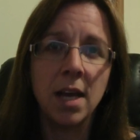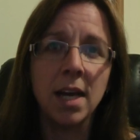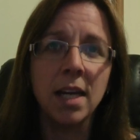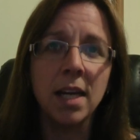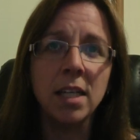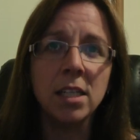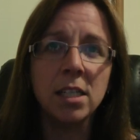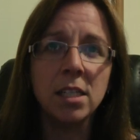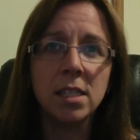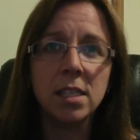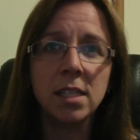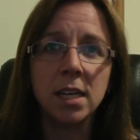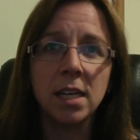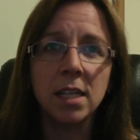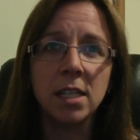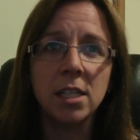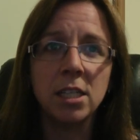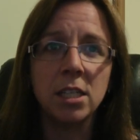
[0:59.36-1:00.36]
Each
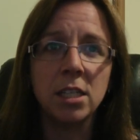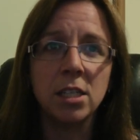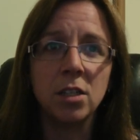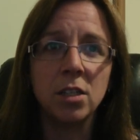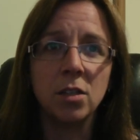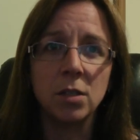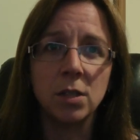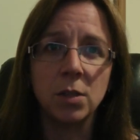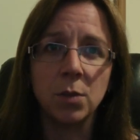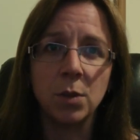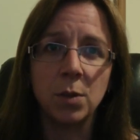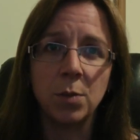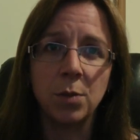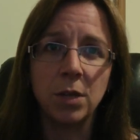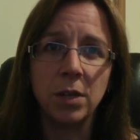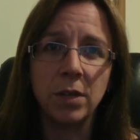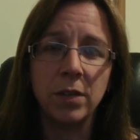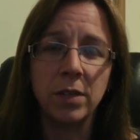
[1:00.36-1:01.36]
stage interlocks with the
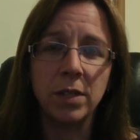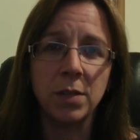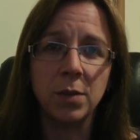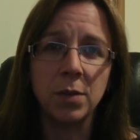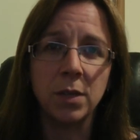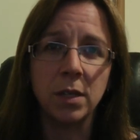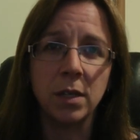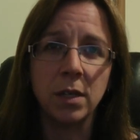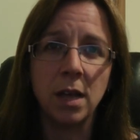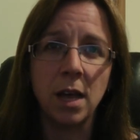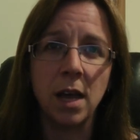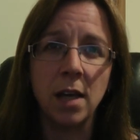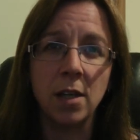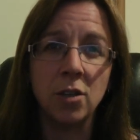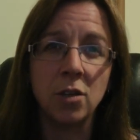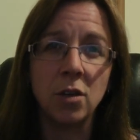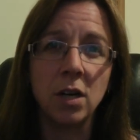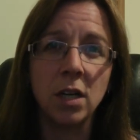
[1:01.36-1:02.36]
previous one,
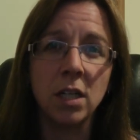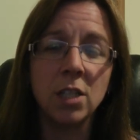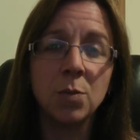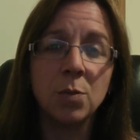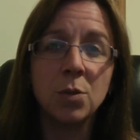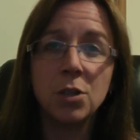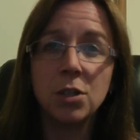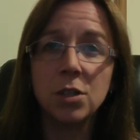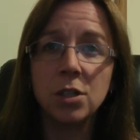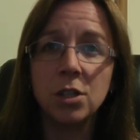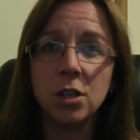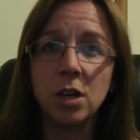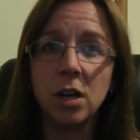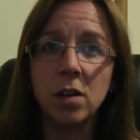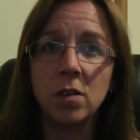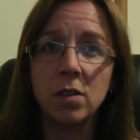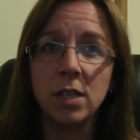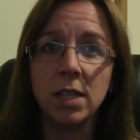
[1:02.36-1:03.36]
and trying to push the
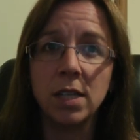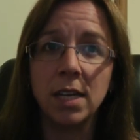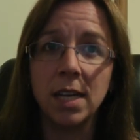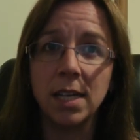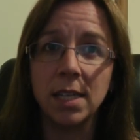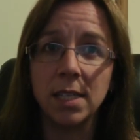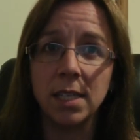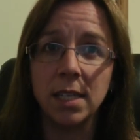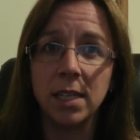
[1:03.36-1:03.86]
child to the next